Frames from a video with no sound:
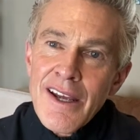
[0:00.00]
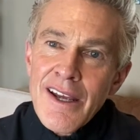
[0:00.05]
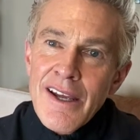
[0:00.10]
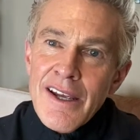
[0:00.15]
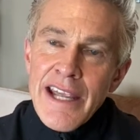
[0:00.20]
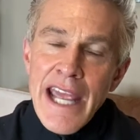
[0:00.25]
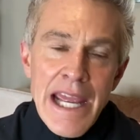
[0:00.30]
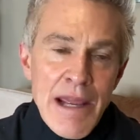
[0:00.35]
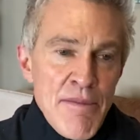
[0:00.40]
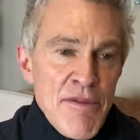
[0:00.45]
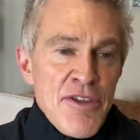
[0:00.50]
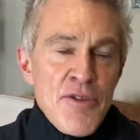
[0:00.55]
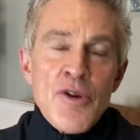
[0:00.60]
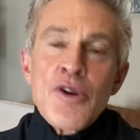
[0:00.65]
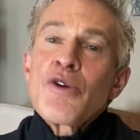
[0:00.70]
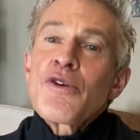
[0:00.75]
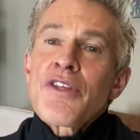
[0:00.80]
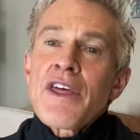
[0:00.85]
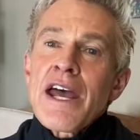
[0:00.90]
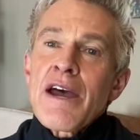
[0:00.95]
came
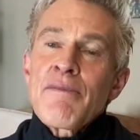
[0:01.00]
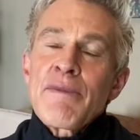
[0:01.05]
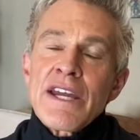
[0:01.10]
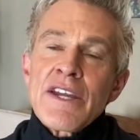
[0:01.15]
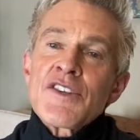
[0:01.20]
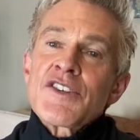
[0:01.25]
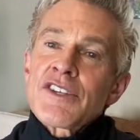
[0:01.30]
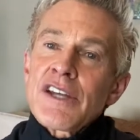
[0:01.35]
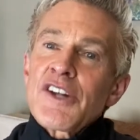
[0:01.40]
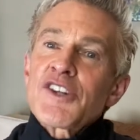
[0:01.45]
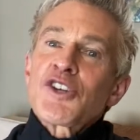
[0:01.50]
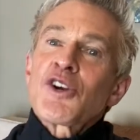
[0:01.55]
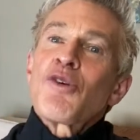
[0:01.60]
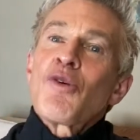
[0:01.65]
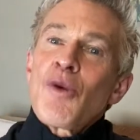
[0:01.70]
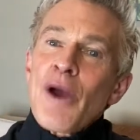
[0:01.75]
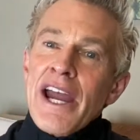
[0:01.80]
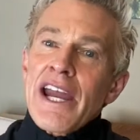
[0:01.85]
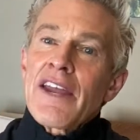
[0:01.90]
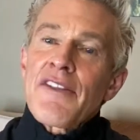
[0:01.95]
through them in such a
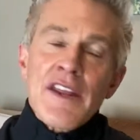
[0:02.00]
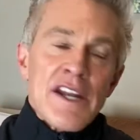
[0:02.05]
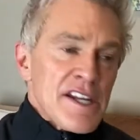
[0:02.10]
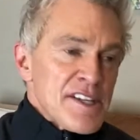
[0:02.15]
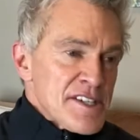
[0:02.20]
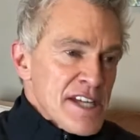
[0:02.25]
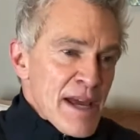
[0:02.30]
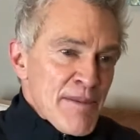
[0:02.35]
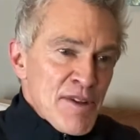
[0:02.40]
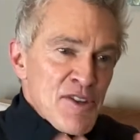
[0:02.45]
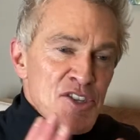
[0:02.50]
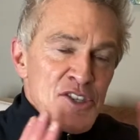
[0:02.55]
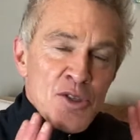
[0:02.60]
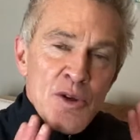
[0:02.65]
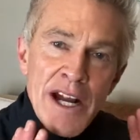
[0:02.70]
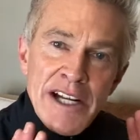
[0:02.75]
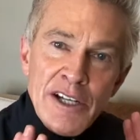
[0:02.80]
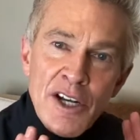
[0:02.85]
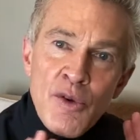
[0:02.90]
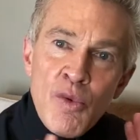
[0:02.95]
way that it
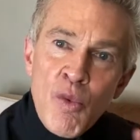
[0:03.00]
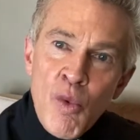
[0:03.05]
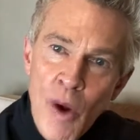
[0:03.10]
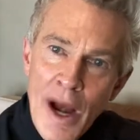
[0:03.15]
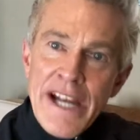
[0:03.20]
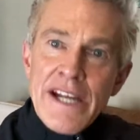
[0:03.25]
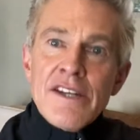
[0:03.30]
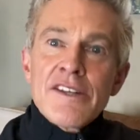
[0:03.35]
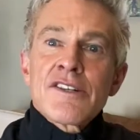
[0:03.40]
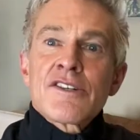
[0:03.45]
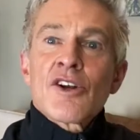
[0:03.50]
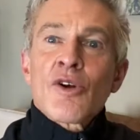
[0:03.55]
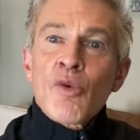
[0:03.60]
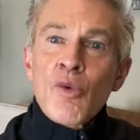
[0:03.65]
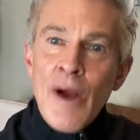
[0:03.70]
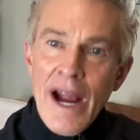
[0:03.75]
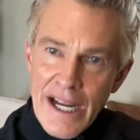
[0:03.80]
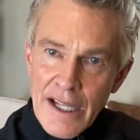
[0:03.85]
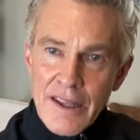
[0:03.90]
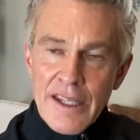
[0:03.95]
demonstrated right
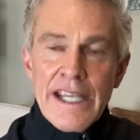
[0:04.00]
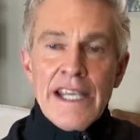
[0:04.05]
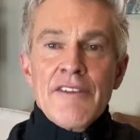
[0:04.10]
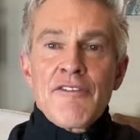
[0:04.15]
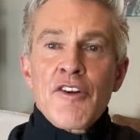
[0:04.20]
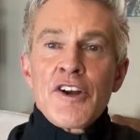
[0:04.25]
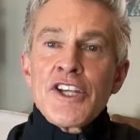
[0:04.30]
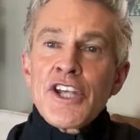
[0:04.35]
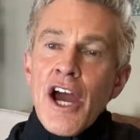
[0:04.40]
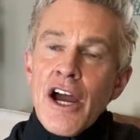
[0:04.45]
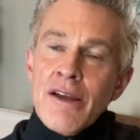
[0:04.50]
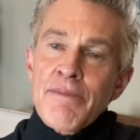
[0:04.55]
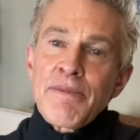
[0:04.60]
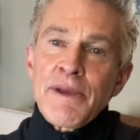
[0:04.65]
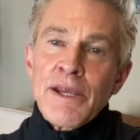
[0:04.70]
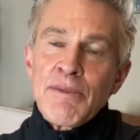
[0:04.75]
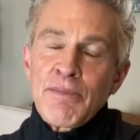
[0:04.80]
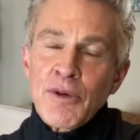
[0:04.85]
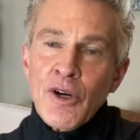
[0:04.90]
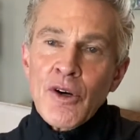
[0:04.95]
directly for young
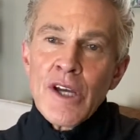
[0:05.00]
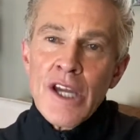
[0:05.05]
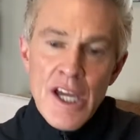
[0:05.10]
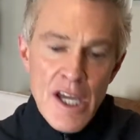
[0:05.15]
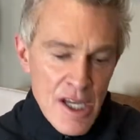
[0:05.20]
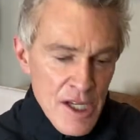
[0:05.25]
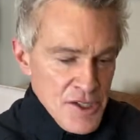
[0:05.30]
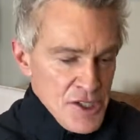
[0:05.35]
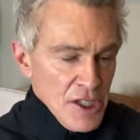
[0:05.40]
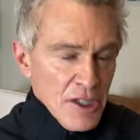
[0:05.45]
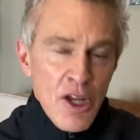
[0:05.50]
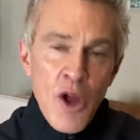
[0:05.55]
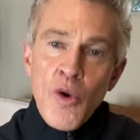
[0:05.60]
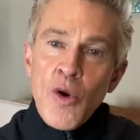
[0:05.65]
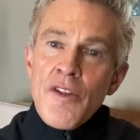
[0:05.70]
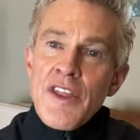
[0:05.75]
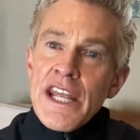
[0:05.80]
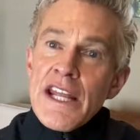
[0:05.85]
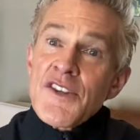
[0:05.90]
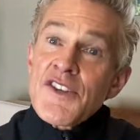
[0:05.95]
people to lower
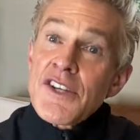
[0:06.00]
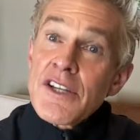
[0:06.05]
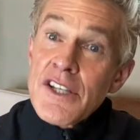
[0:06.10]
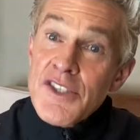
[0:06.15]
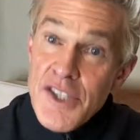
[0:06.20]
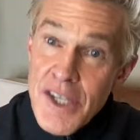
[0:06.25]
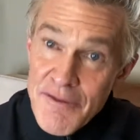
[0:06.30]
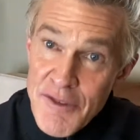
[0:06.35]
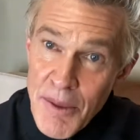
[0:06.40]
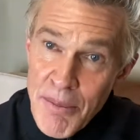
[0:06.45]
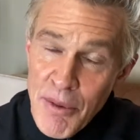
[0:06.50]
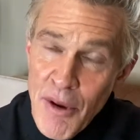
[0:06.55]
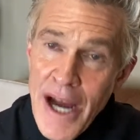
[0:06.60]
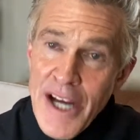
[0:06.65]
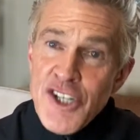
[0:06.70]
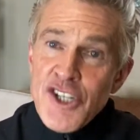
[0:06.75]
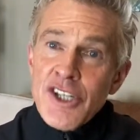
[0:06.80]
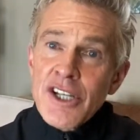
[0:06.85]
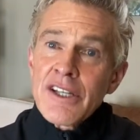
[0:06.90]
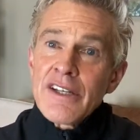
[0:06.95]
the incidence of
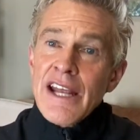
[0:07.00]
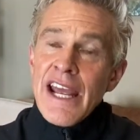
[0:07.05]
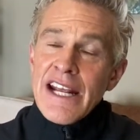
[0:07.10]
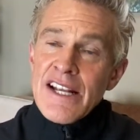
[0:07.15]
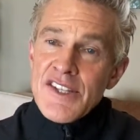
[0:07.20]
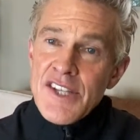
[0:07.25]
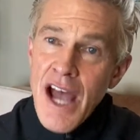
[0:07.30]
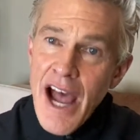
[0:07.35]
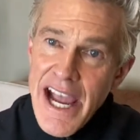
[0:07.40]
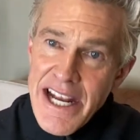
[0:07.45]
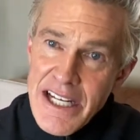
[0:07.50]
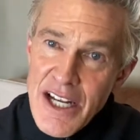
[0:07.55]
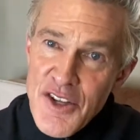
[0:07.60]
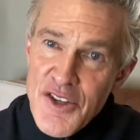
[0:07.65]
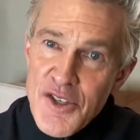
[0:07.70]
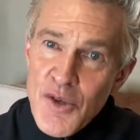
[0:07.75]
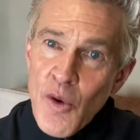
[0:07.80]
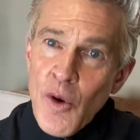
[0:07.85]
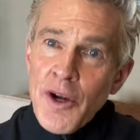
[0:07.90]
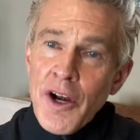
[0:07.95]
depression, anxiety
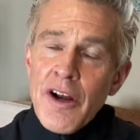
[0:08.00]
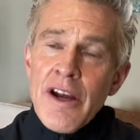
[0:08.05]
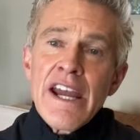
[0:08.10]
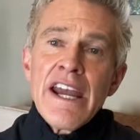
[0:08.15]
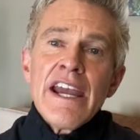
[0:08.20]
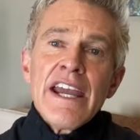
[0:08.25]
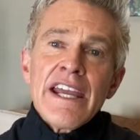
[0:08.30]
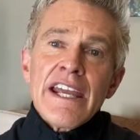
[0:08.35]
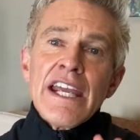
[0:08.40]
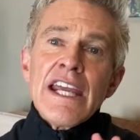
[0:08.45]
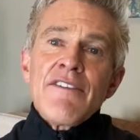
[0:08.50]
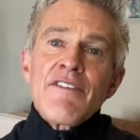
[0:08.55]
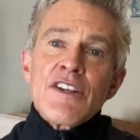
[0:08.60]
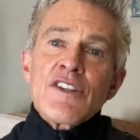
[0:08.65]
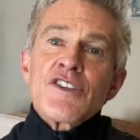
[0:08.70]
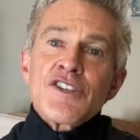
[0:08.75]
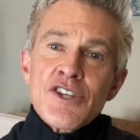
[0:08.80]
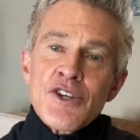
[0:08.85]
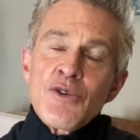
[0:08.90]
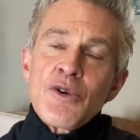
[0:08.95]
disorder, even
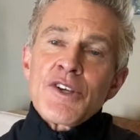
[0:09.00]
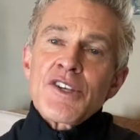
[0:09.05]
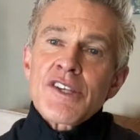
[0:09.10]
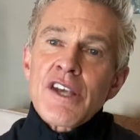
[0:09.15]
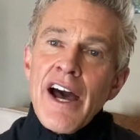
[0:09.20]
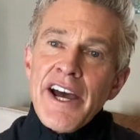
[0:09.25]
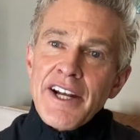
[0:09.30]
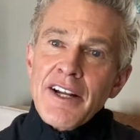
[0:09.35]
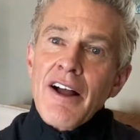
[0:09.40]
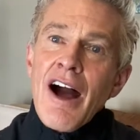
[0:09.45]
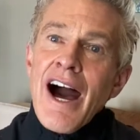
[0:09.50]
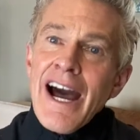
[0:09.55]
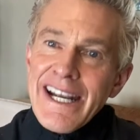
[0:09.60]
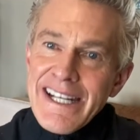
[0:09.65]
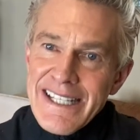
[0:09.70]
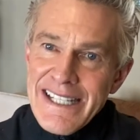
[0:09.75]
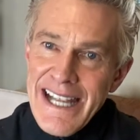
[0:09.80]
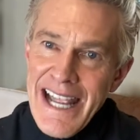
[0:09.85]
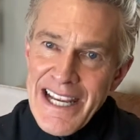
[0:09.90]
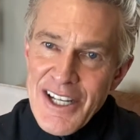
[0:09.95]
suicidal
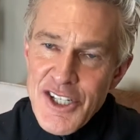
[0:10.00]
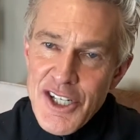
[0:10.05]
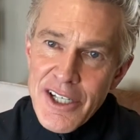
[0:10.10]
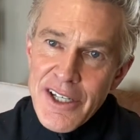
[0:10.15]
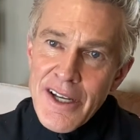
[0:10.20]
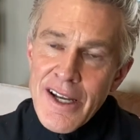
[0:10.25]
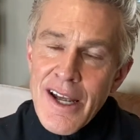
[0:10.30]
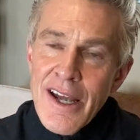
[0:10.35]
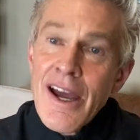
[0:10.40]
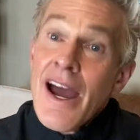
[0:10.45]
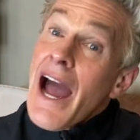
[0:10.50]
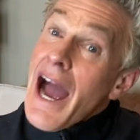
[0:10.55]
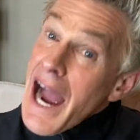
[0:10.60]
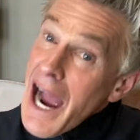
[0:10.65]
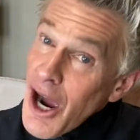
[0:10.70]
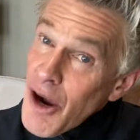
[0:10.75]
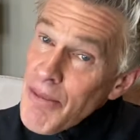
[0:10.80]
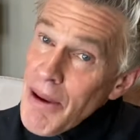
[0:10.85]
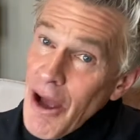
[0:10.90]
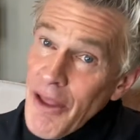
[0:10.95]
ideation.
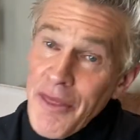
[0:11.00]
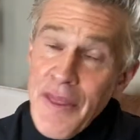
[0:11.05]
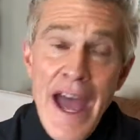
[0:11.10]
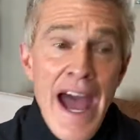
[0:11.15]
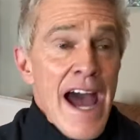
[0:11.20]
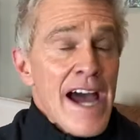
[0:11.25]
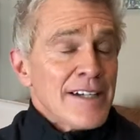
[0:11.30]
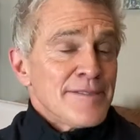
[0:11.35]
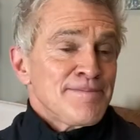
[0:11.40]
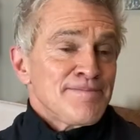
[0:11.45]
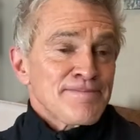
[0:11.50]
How about that?